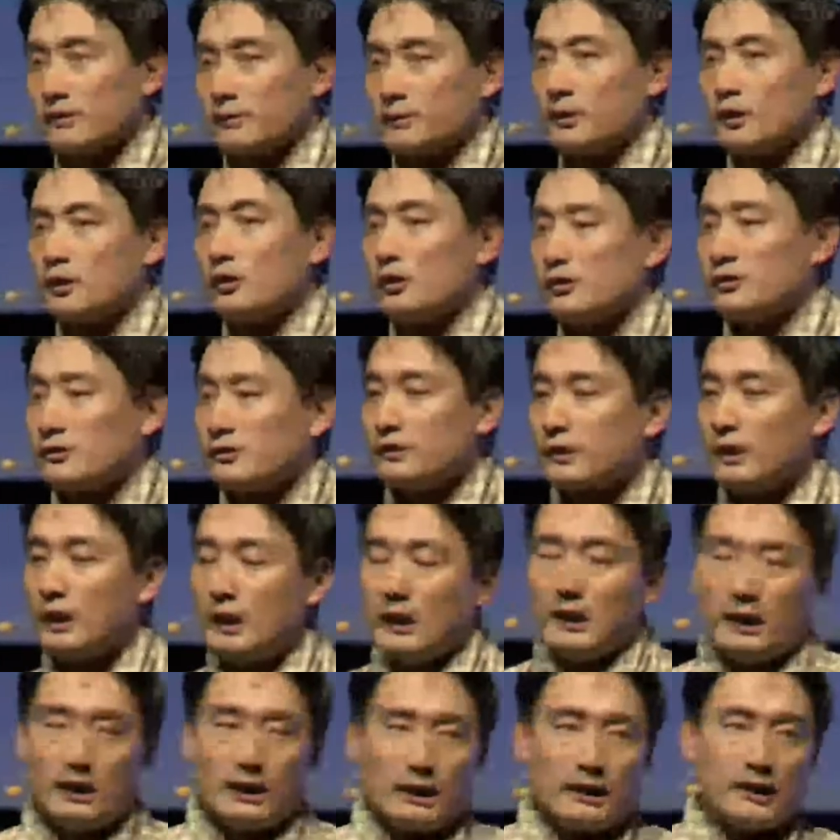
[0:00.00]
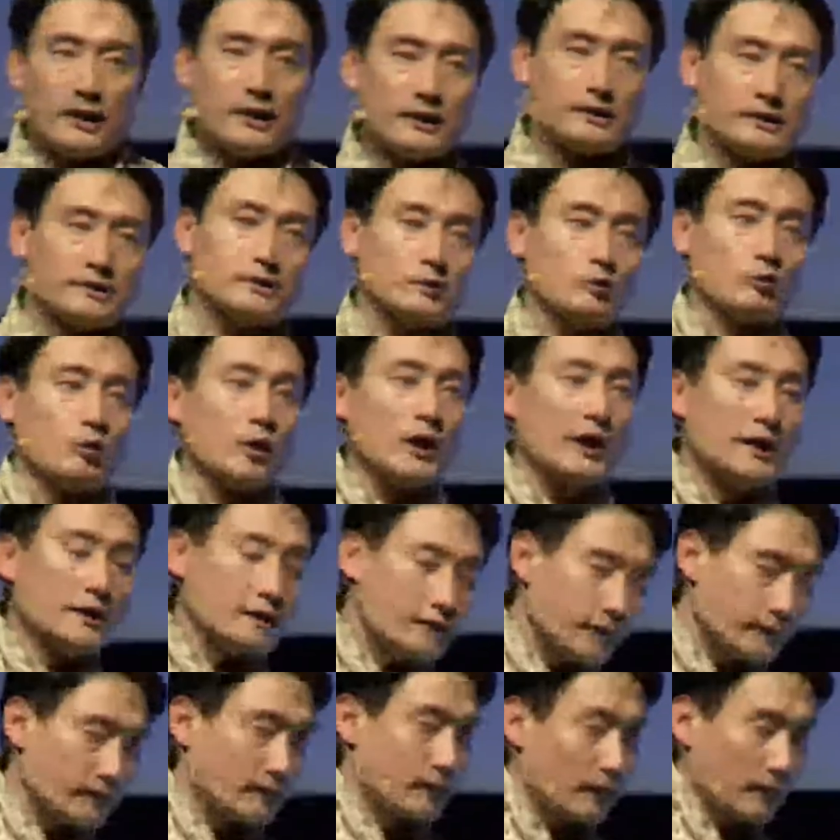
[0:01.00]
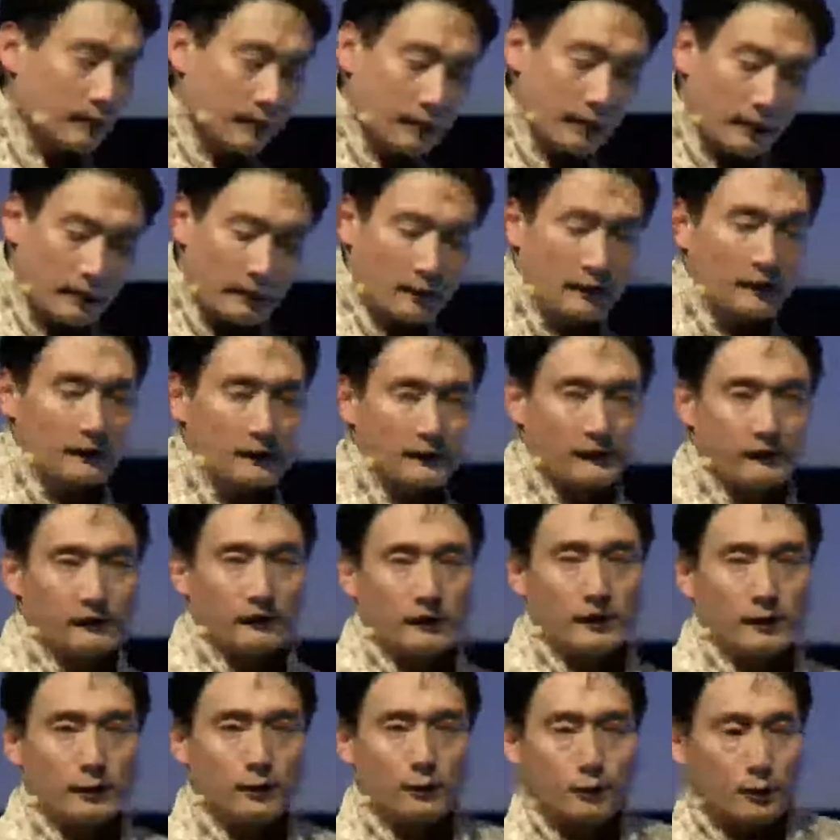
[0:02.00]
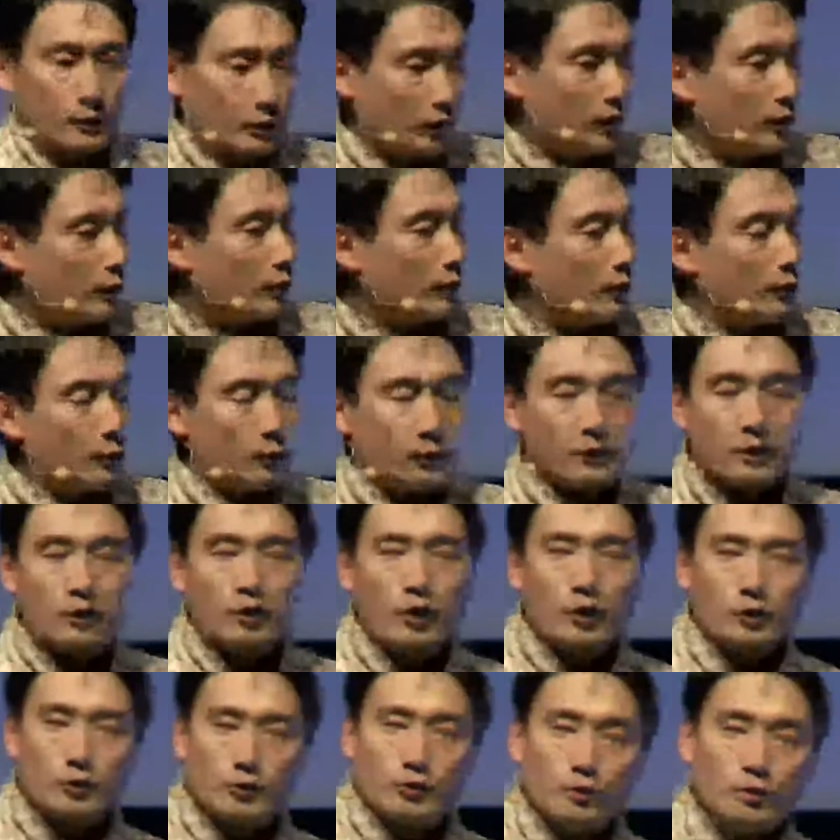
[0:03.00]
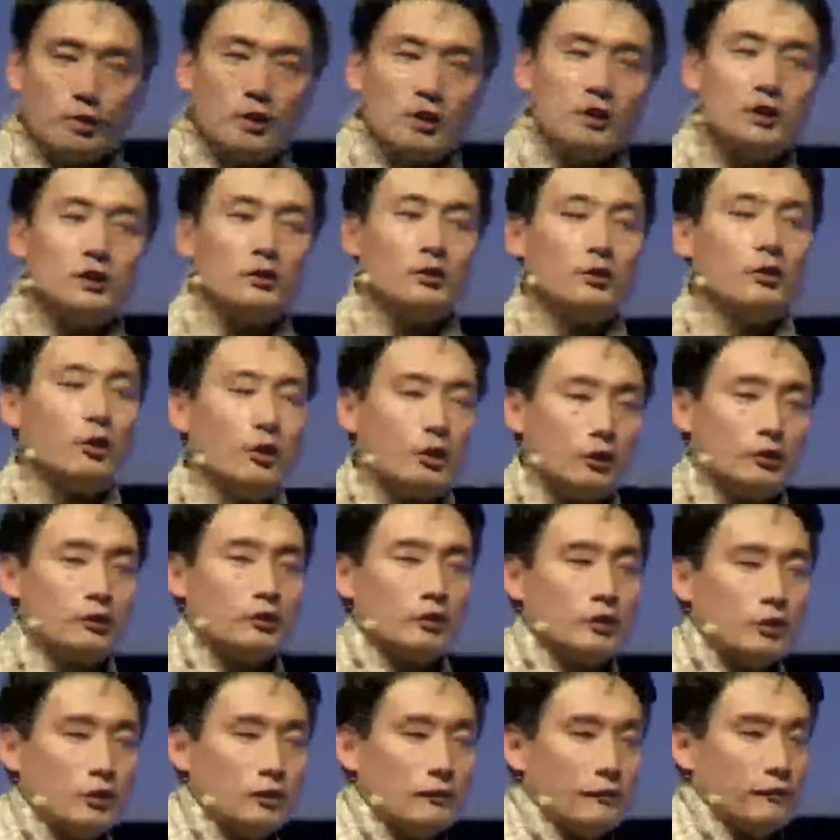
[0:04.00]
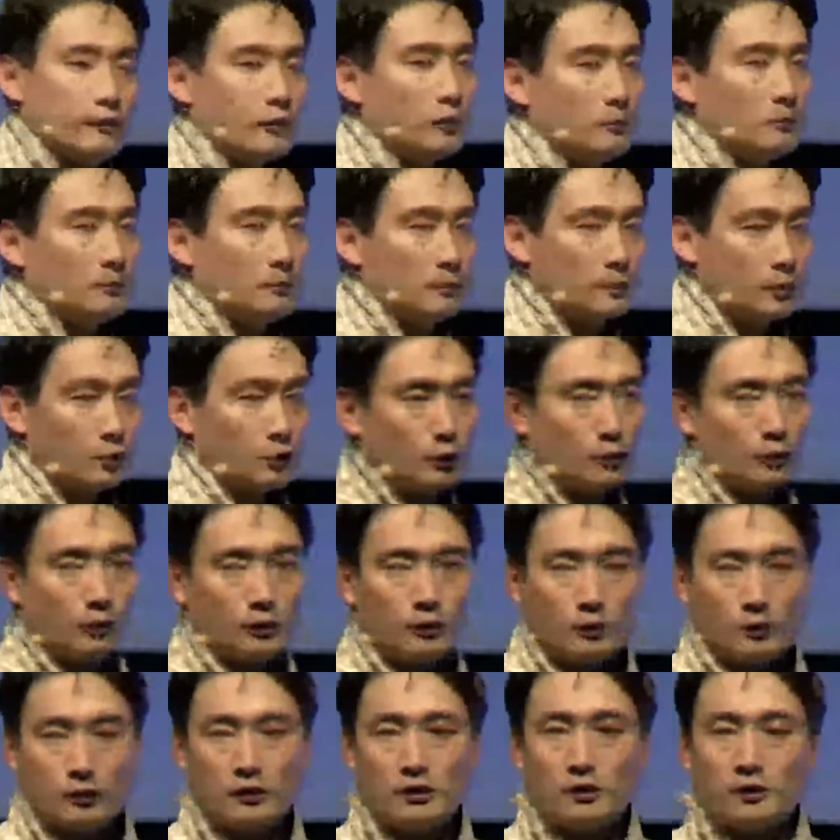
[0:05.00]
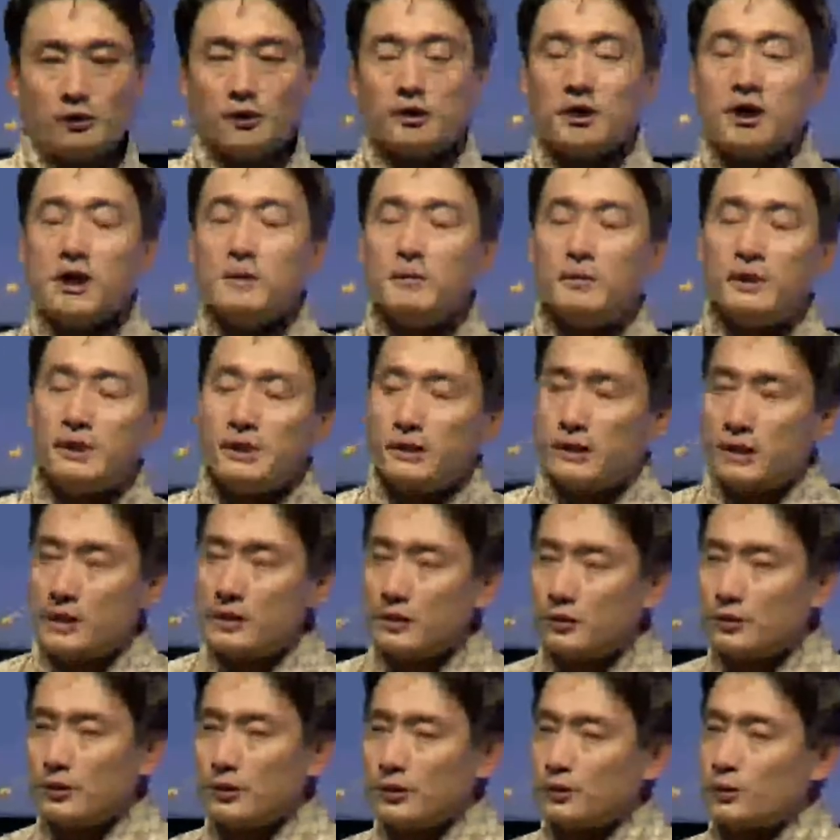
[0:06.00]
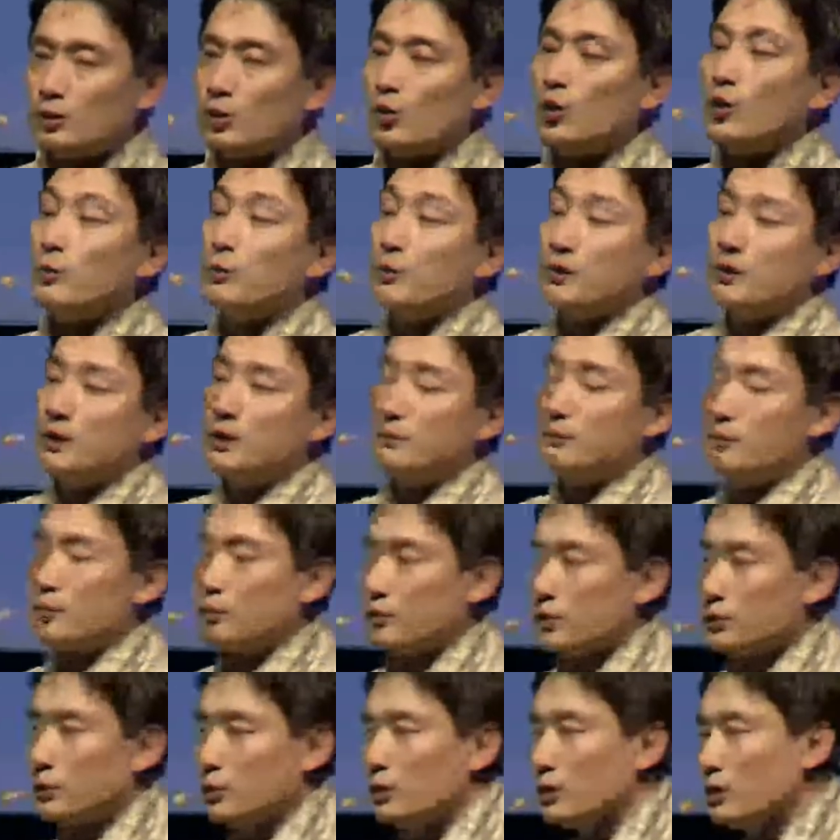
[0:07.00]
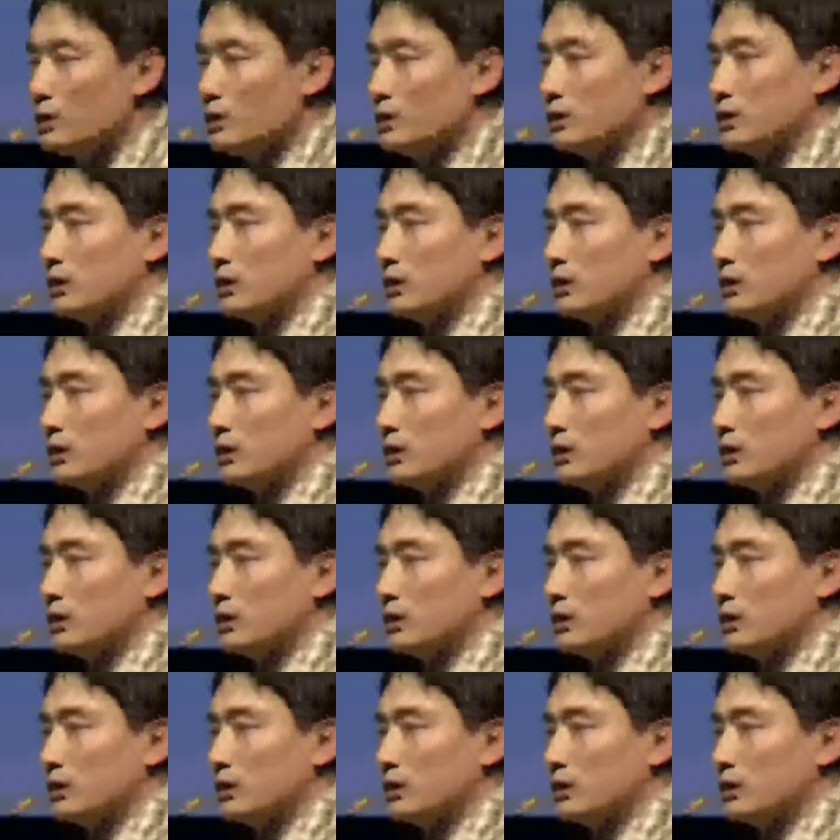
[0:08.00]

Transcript: because as wise as our king is, we got to learn a lot from, you know, the neighboring countries who opened up to the world